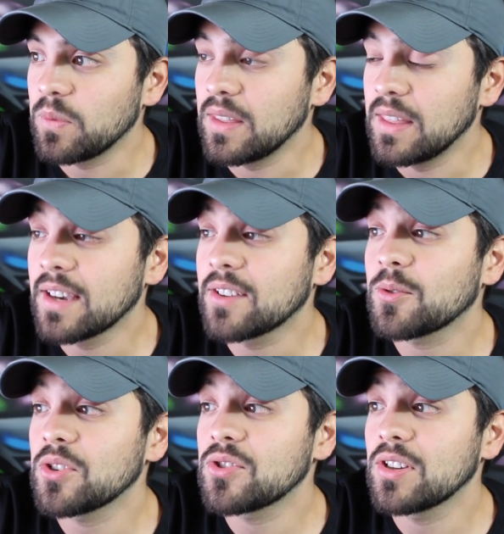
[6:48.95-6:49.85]
next
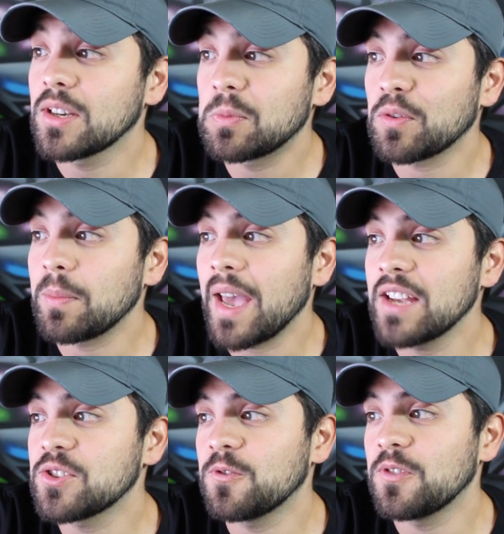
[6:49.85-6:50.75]
question comes from
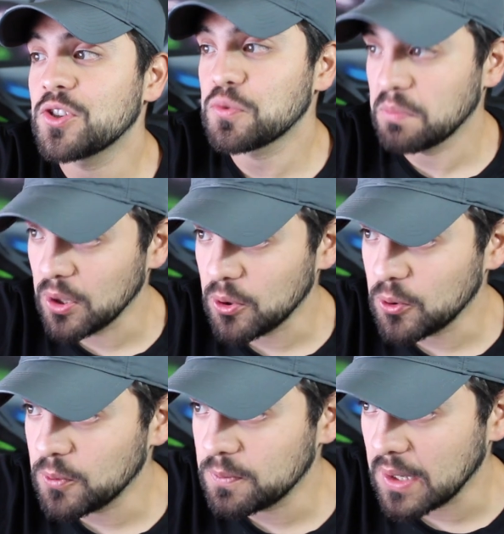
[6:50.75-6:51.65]
Hatchetfish
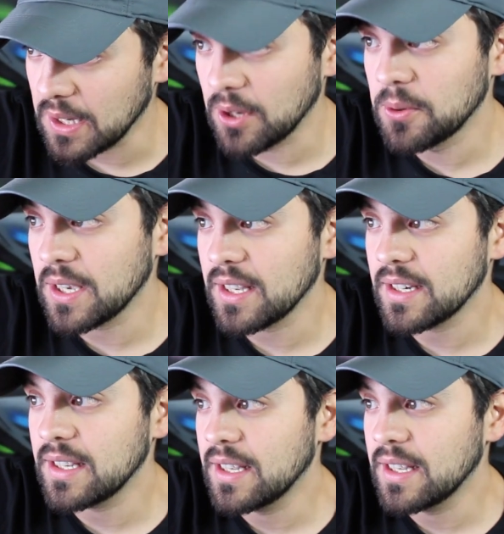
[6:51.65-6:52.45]
Blue. Hello again.